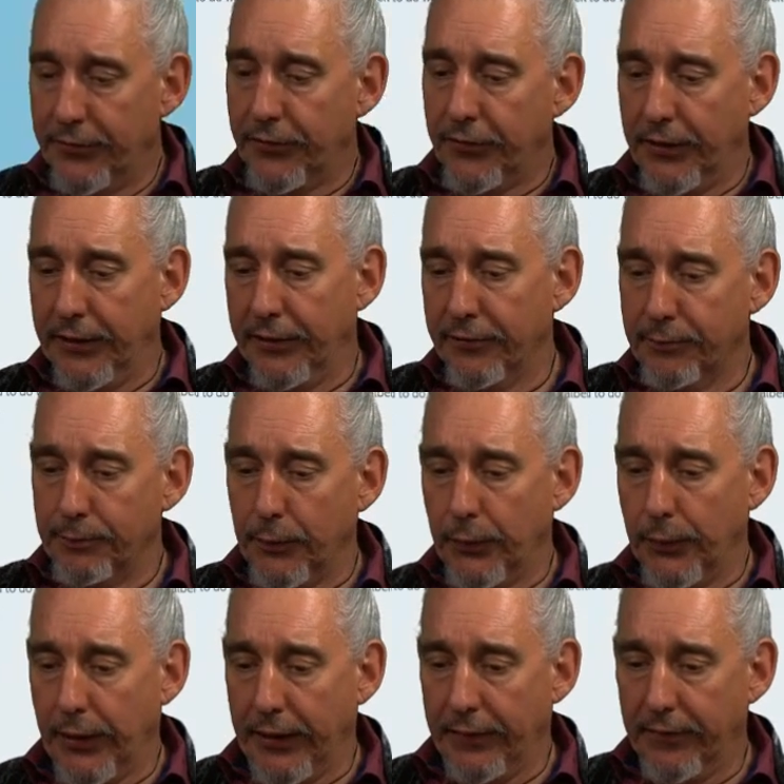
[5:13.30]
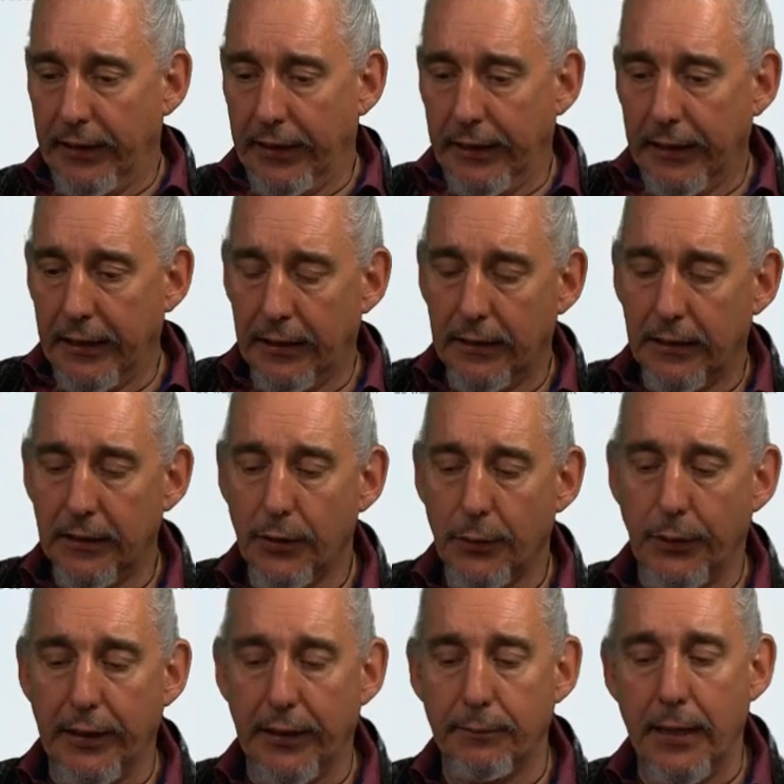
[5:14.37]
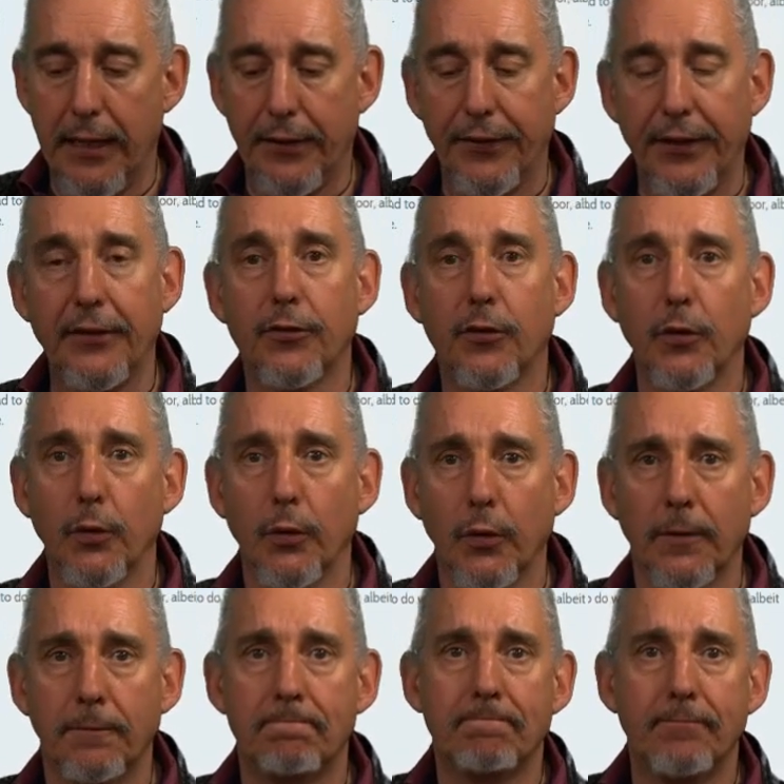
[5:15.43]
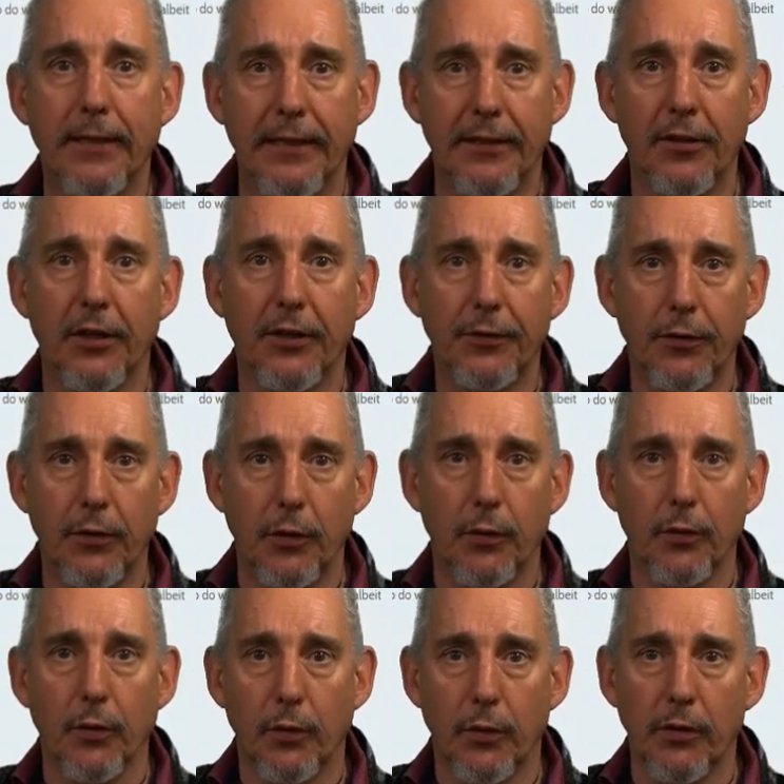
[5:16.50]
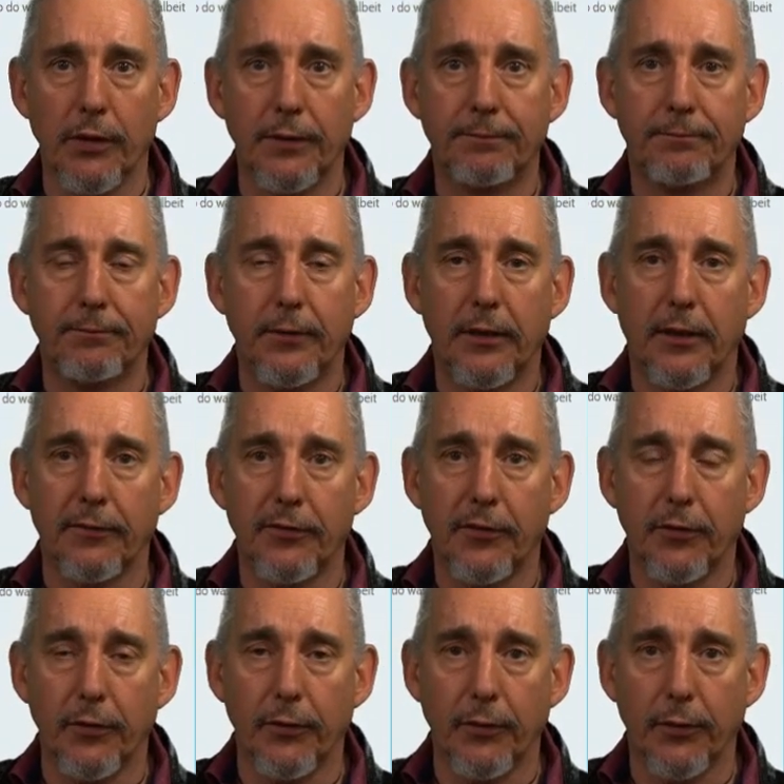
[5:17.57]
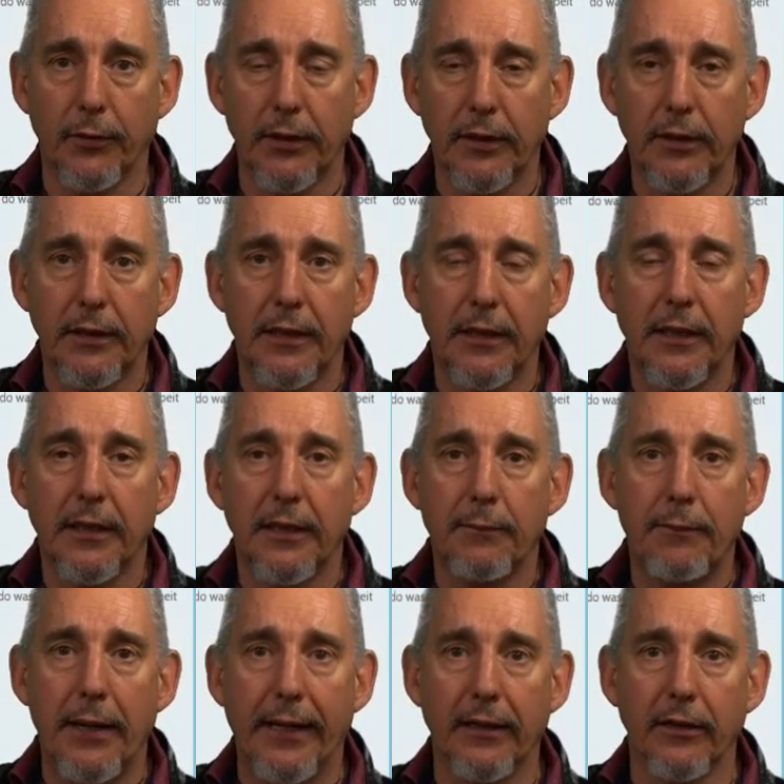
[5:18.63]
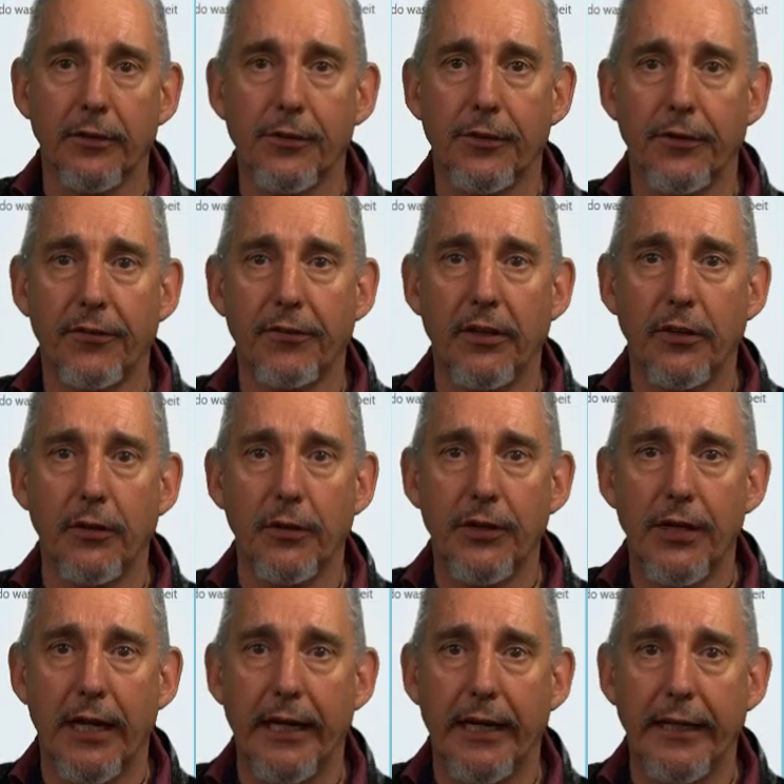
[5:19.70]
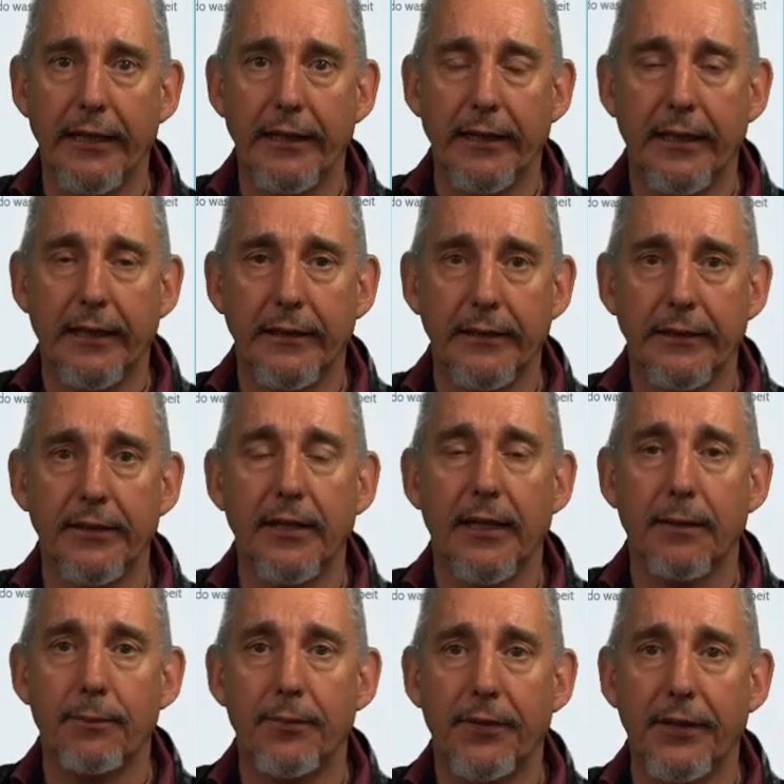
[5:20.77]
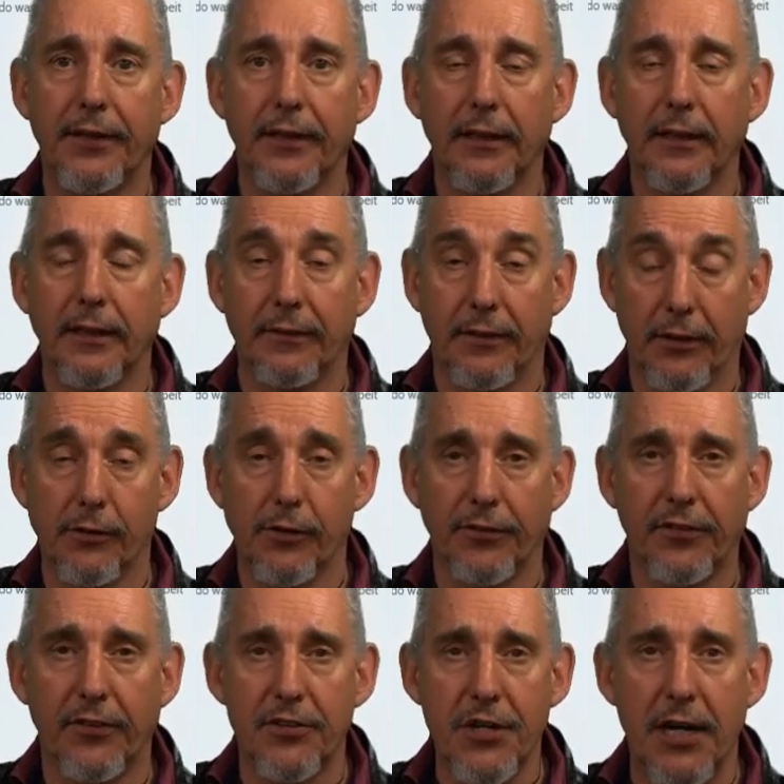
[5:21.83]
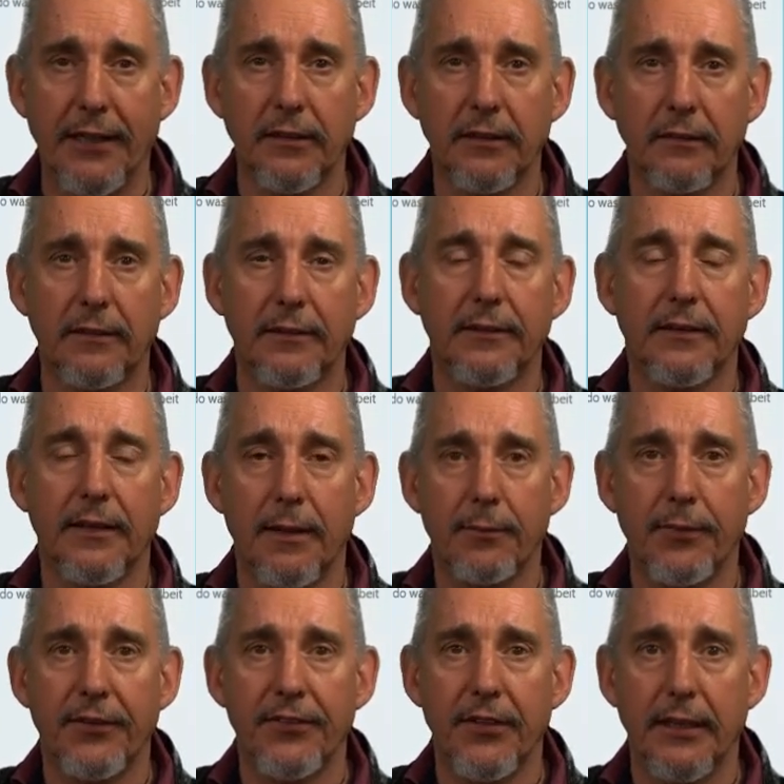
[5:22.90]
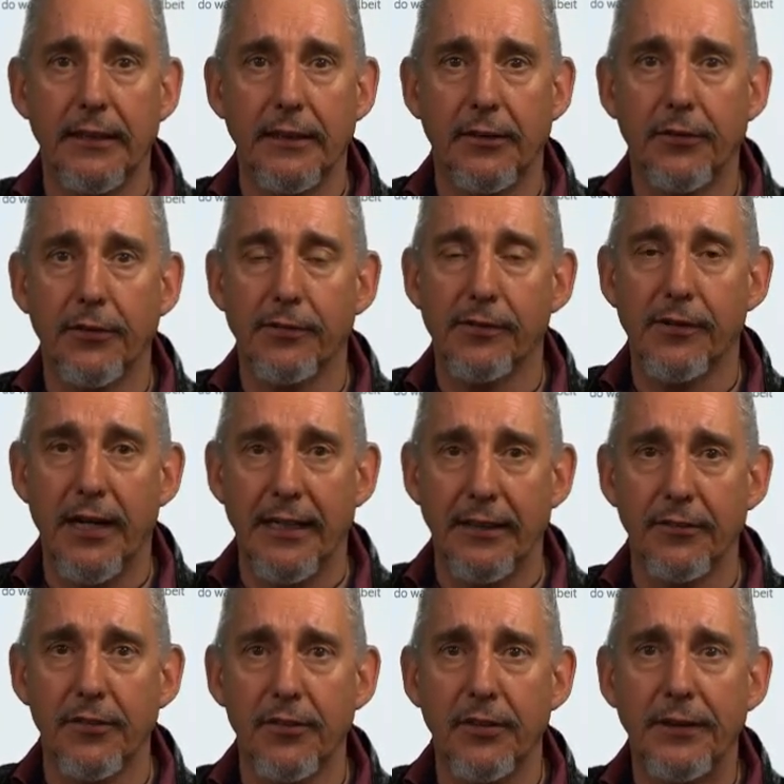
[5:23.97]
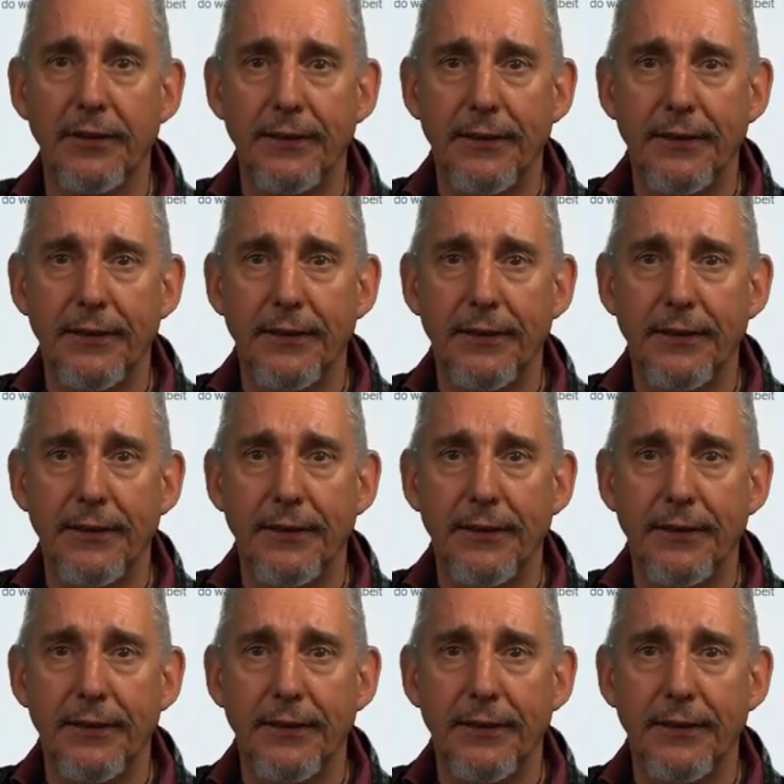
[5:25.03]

Steve boarding the Queen Mary 2 in New York, off to paddle across the UK and across the Channel and up the Seine to France.